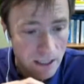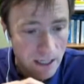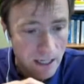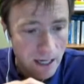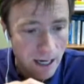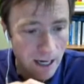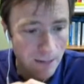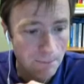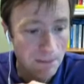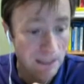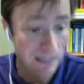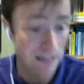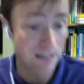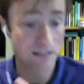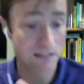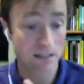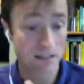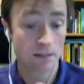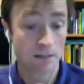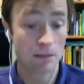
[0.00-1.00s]

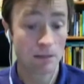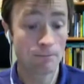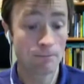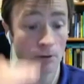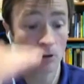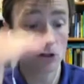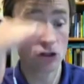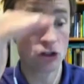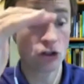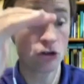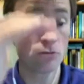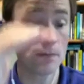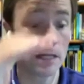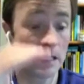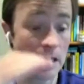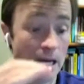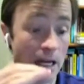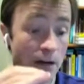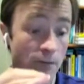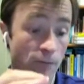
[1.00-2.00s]
because people are zooming
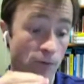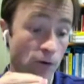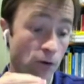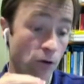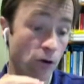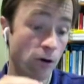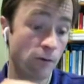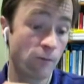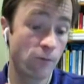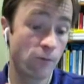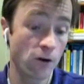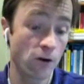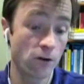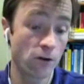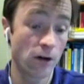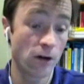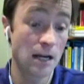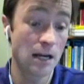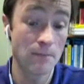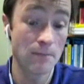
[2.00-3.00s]
in further and
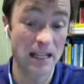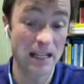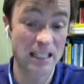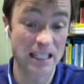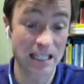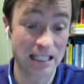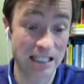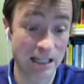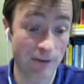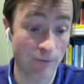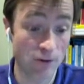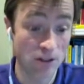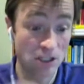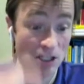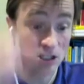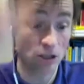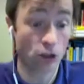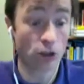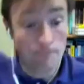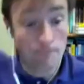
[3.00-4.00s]
further, and it makes the
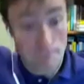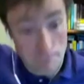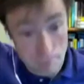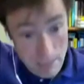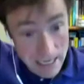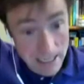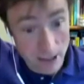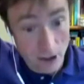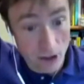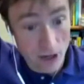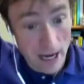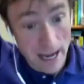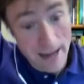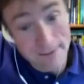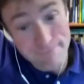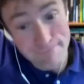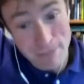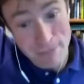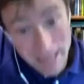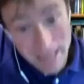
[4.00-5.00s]
differences look bigger
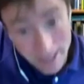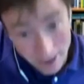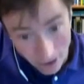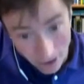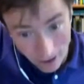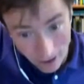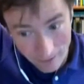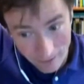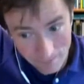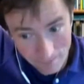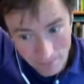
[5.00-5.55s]
and bigger.